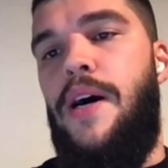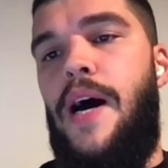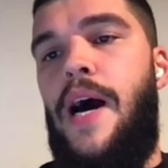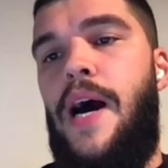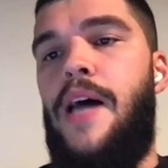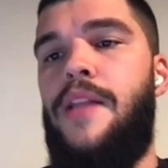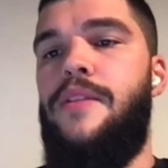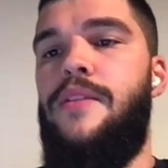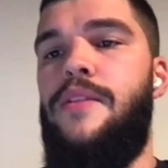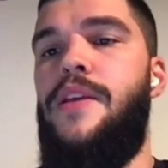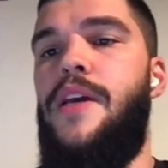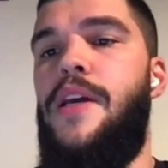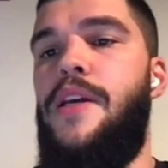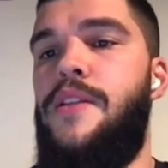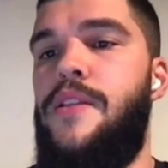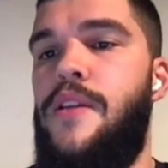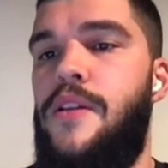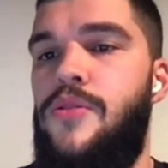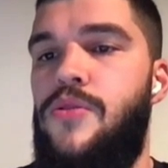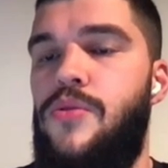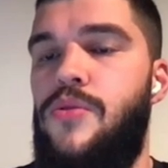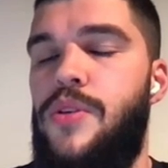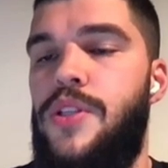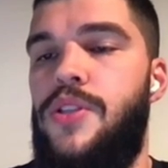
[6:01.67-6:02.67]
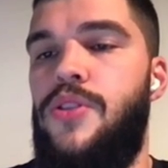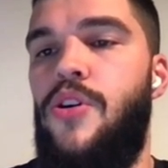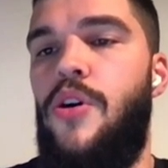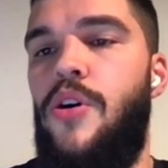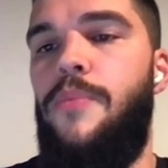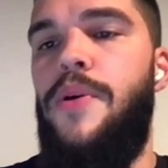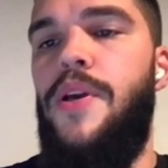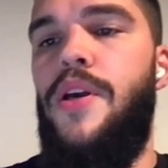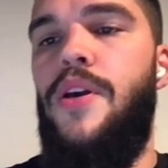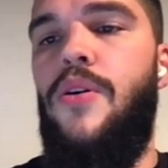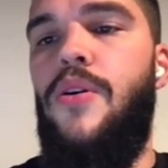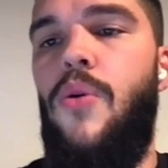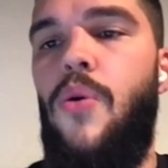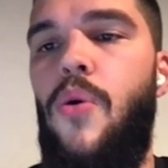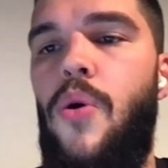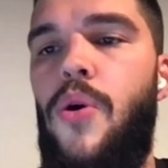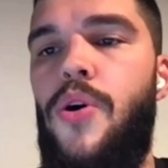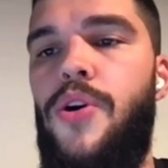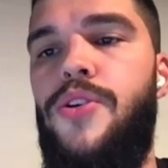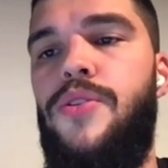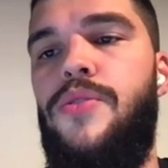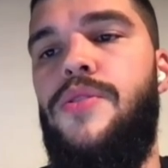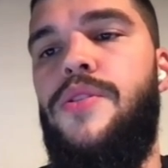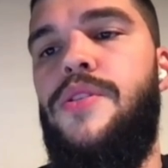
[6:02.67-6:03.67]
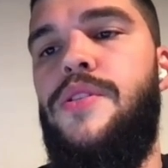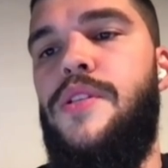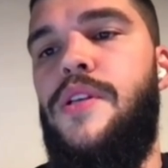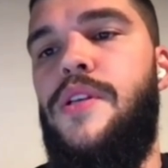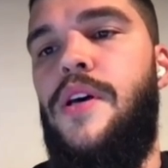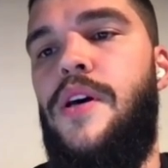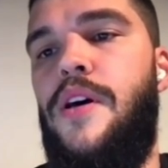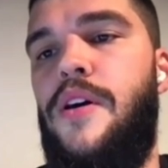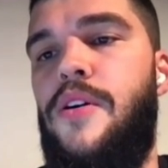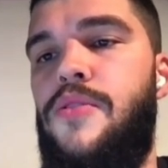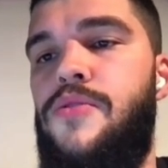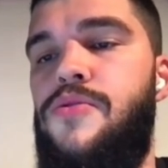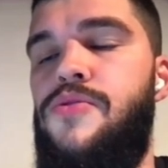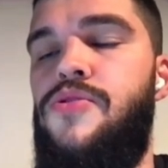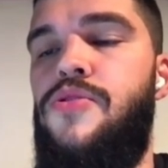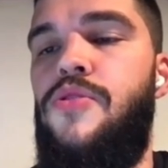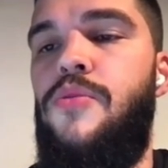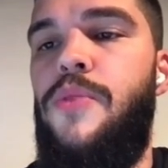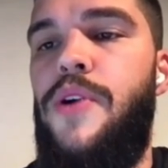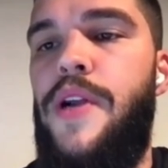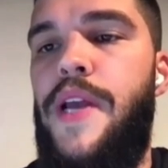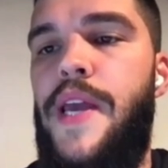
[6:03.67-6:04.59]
add data to a topic, or use consumer